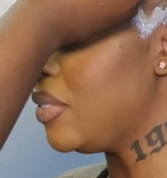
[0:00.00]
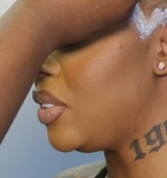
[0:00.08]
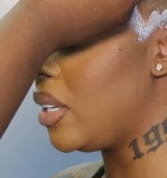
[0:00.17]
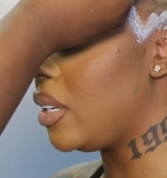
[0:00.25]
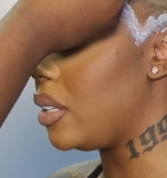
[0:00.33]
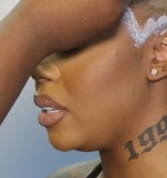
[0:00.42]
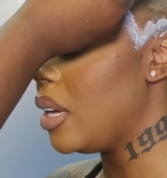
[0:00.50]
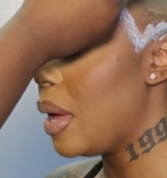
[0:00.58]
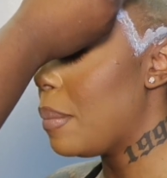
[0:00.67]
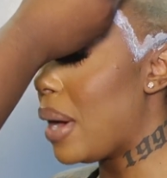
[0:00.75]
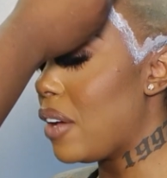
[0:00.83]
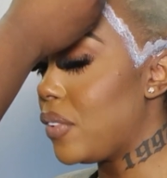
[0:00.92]
teeth done.
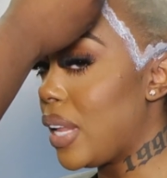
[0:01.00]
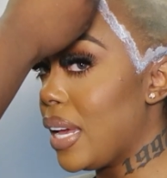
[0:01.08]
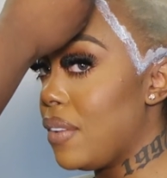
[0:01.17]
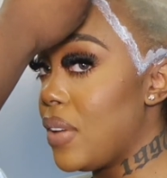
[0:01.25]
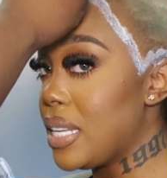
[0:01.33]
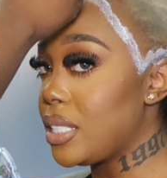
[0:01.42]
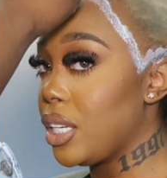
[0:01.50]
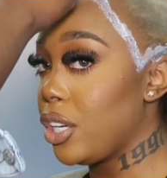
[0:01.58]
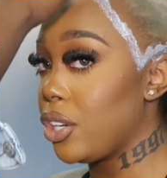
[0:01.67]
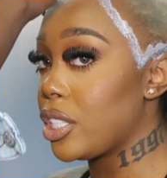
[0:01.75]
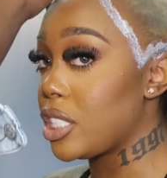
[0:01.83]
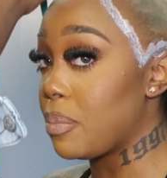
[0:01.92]
But I feel like investing in
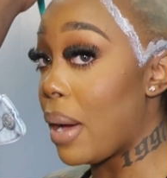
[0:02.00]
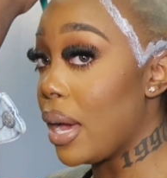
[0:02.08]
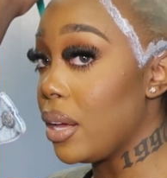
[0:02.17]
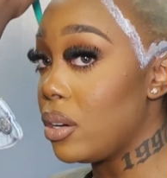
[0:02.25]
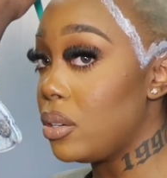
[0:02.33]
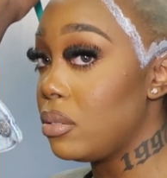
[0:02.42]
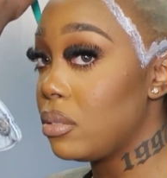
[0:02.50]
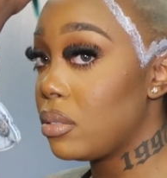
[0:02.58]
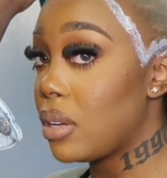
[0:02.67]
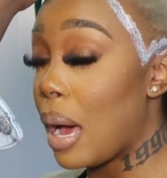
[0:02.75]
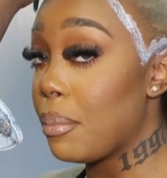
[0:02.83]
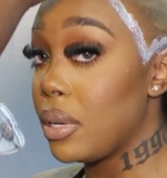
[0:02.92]
your smile,
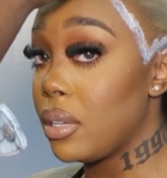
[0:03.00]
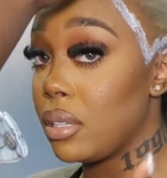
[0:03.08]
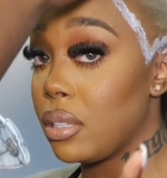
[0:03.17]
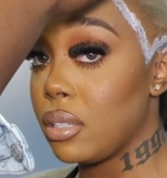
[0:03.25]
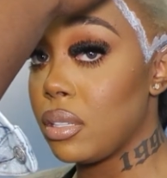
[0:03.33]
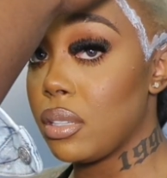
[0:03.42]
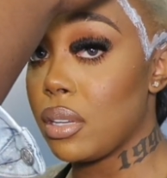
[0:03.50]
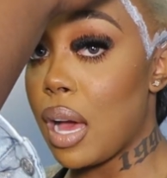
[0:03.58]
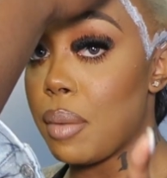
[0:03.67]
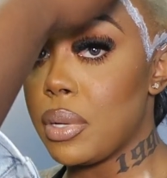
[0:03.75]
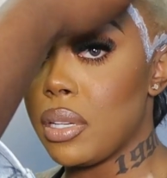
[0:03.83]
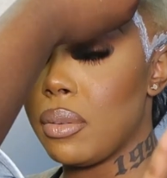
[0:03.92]

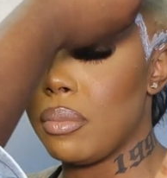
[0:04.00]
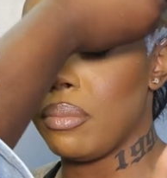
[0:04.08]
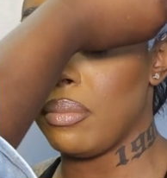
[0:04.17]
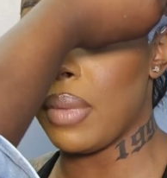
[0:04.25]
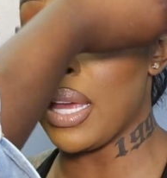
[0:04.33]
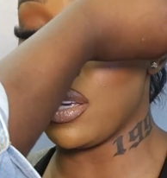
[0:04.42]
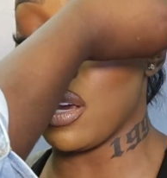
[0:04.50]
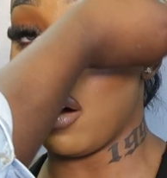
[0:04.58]
I'ma make